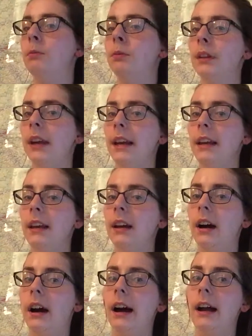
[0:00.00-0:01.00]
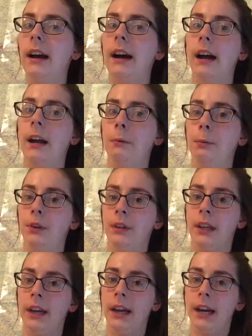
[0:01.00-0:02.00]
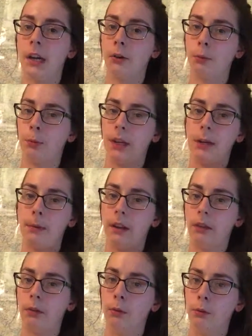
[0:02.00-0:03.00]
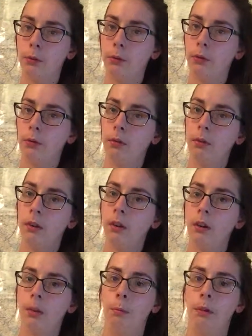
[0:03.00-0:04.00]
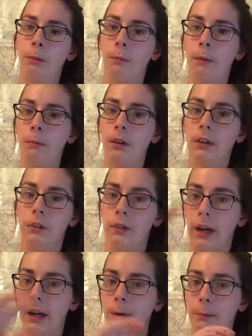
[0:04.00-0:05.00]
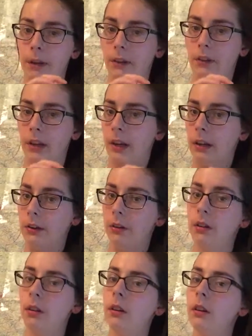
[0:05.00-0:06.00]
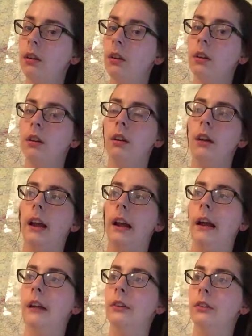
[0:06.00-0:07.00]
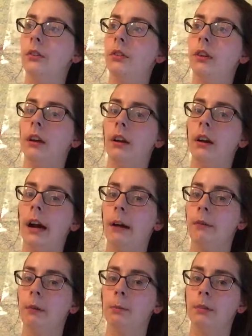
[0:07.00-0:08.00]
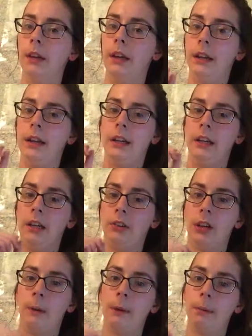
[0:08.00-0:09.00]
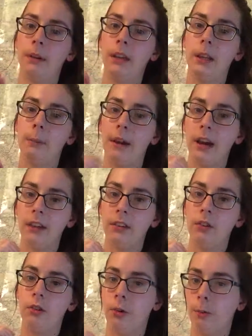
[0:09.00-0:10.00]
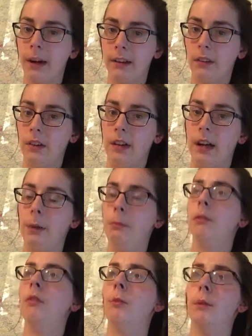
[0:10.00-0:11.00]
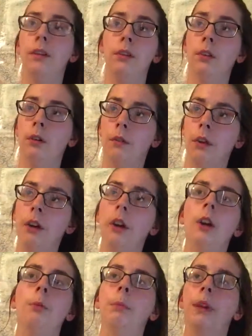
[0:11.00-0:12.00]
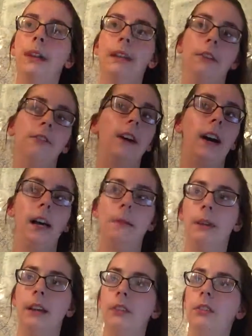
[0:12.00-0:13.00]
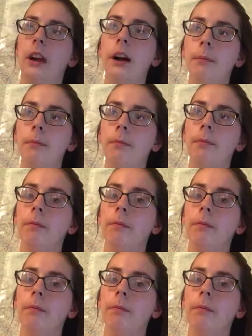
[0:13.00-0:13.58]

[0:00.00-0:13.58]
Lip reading: get out 20 pencils, put them on one side of my stand, and I would play, and each time I played the passage correctly, I'd move the pencil over. But if I messed up,